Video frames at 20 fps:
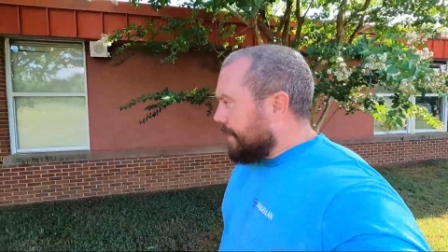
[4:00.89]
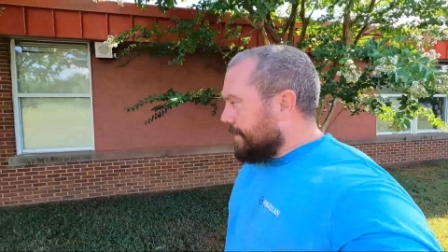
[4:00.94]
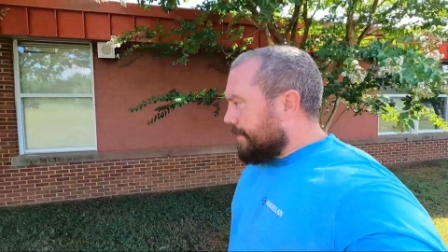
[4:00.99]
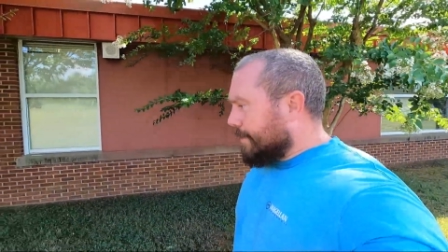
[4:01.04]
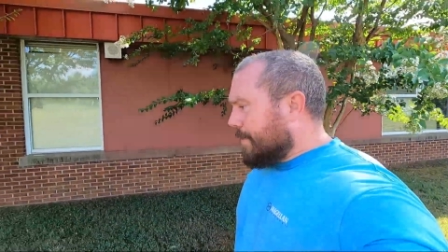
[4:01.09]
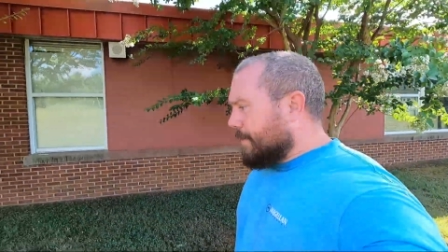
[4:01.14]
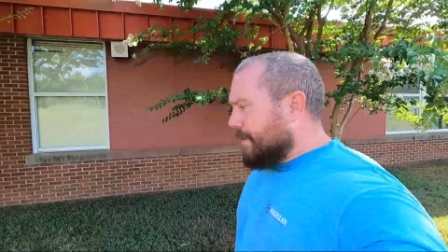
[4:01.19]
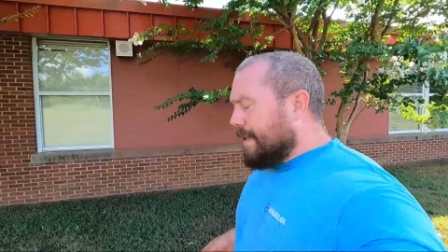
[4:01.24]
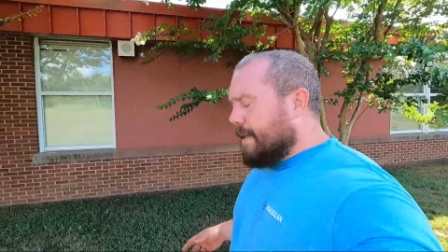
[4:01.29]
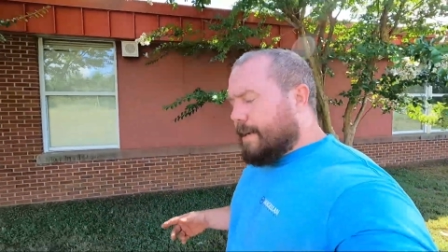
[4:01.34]
And
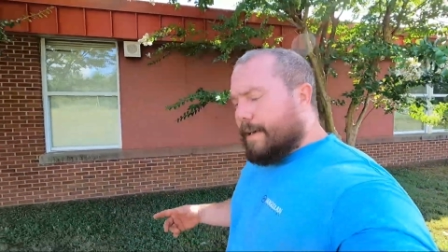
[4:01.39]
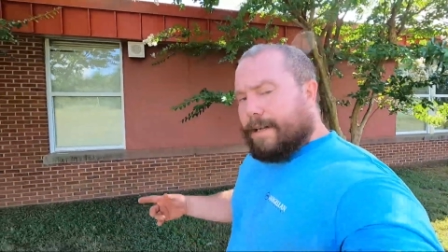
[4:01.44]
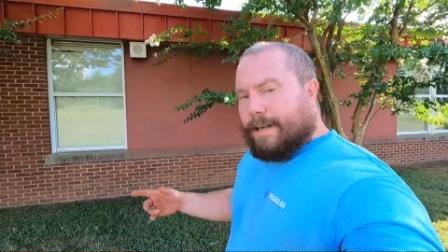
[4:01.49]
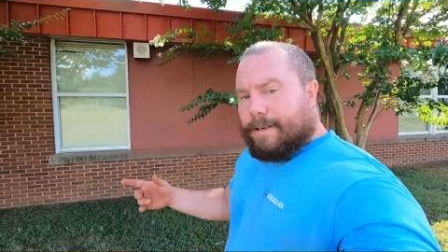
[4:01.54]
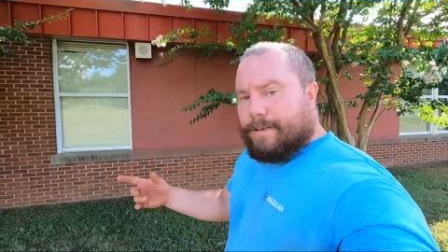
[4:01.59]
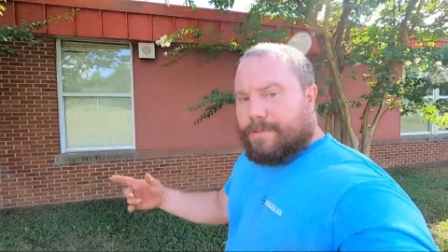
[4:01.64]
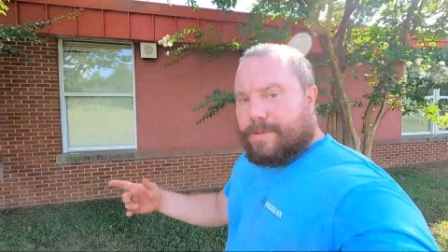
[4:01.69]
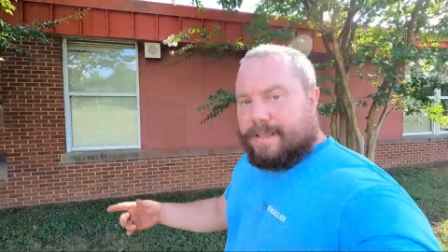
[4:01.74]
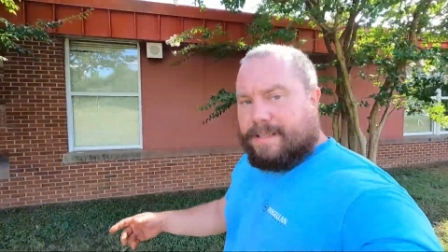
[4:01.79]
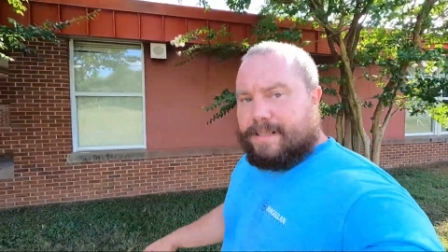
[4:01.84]
then over here, I
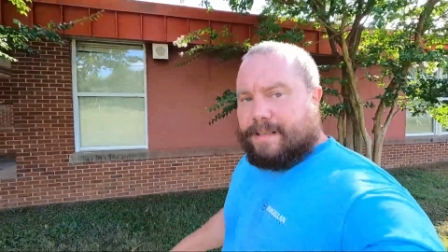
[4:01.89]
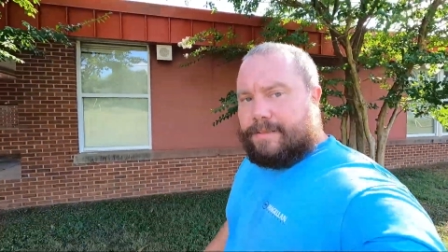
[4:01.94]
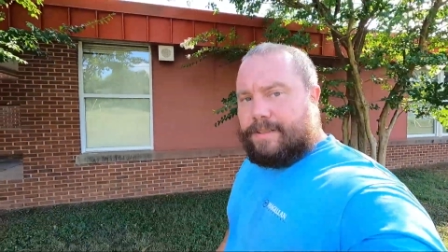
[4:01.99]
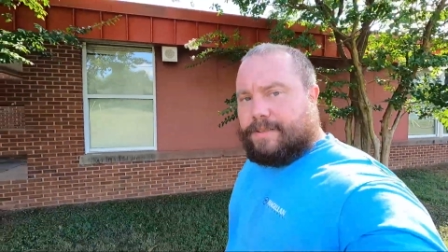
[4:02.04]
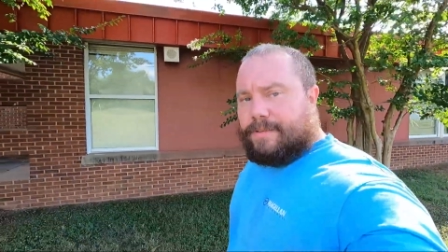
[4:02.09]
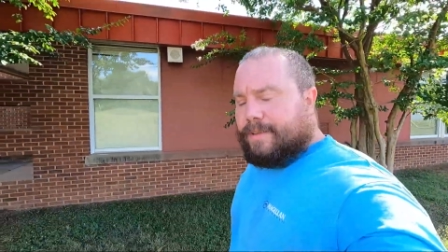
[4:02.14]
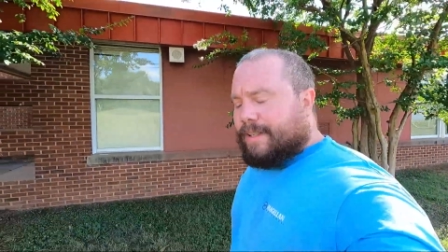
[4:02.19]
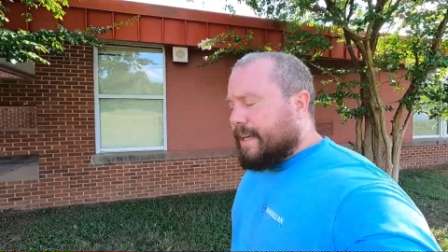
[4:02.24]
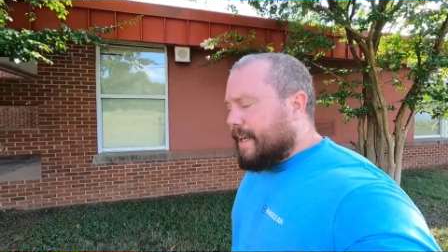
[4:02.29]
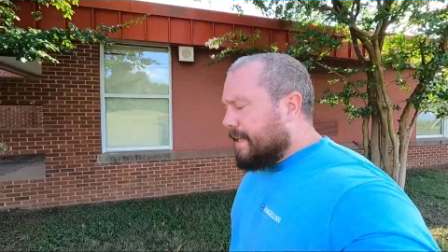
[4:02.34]
got a
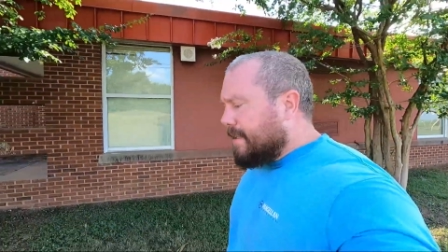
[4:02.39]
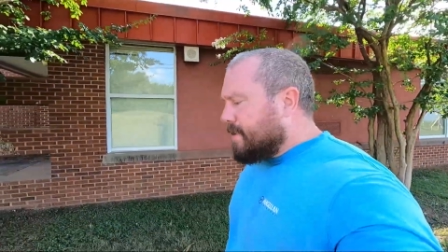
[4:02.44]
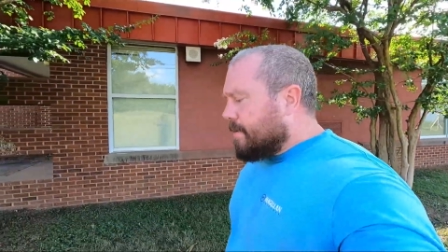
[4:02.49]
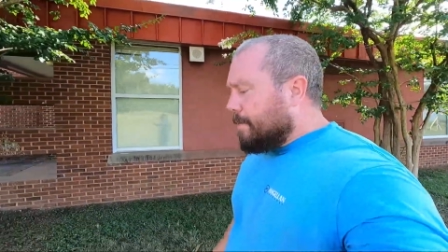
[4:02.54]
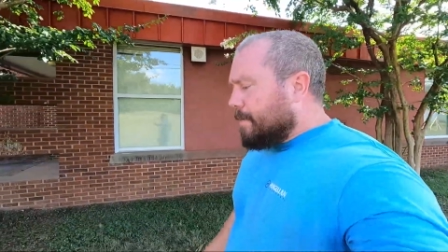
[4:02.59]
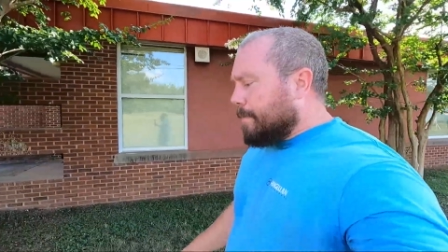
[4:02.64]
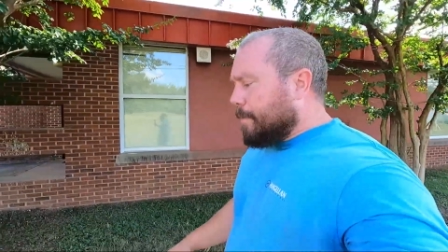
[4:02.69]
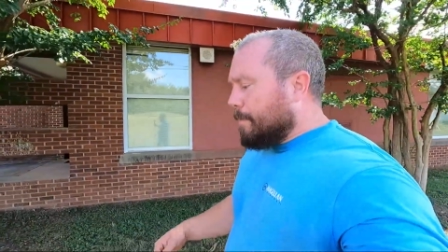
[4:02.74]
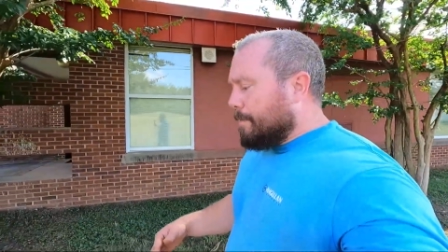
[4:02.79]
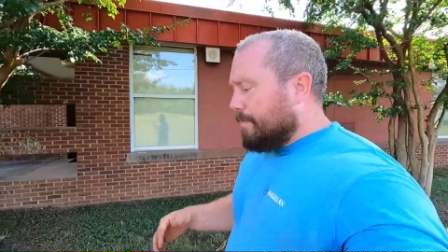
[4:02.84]
2728
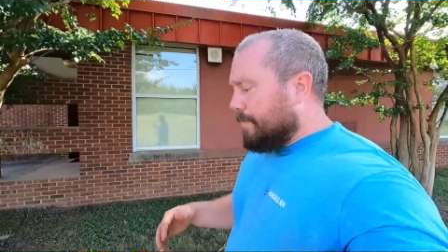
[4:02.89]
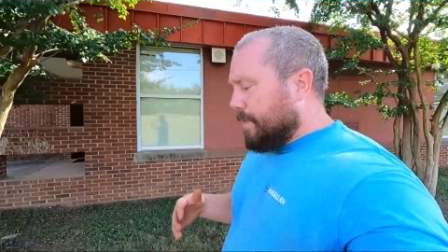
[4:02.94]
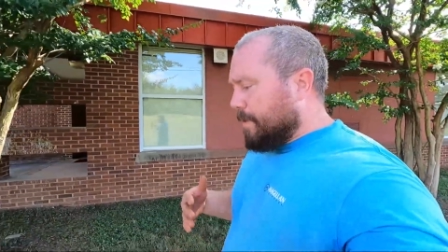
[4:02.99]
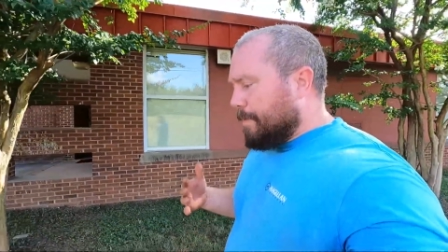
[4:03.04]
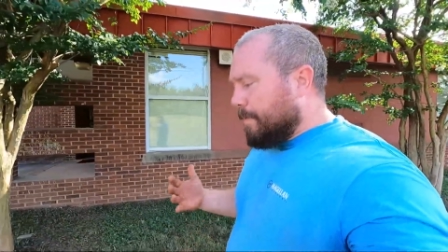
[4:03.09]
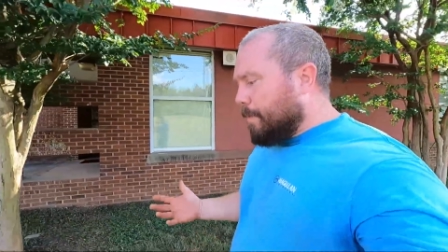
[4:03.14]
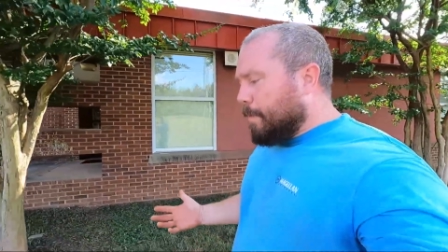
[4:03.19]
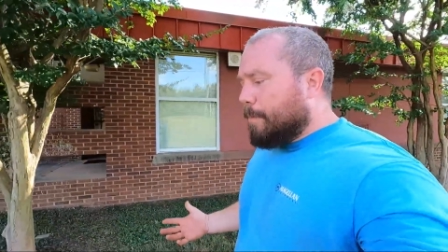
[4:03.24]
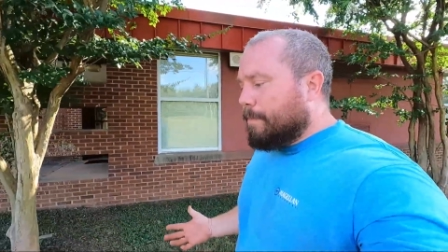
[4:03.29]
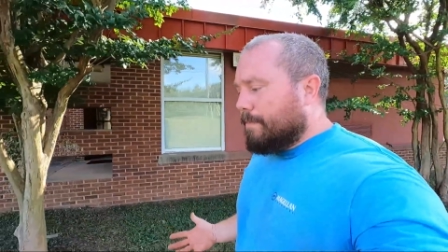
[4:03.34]
the,
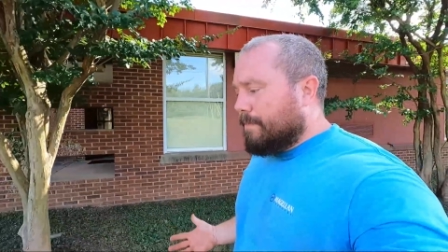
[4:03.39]
the